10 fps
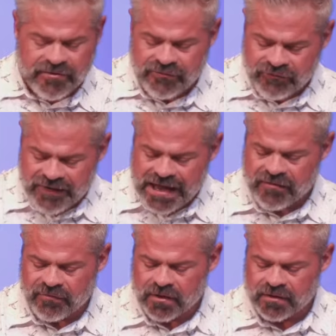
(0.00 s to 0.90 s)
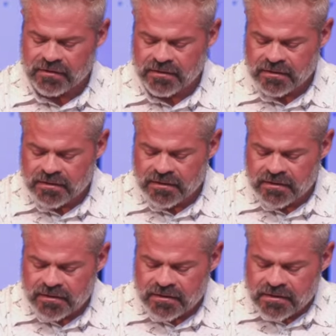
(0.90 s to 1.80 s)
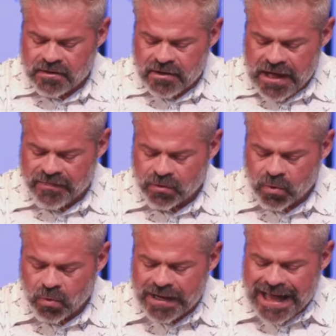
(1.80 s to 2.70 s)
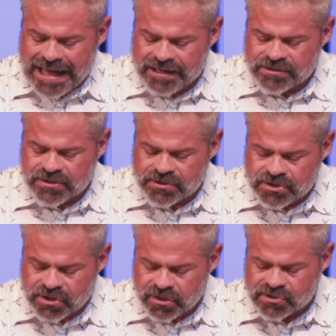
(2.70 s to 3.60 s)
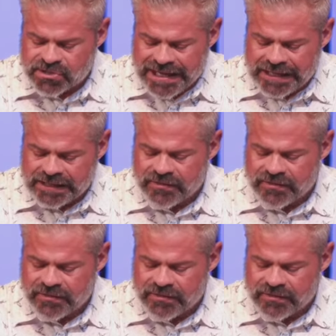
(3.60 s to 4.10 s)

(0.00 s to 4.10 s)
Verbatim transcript: having favor, and the Lord added to the church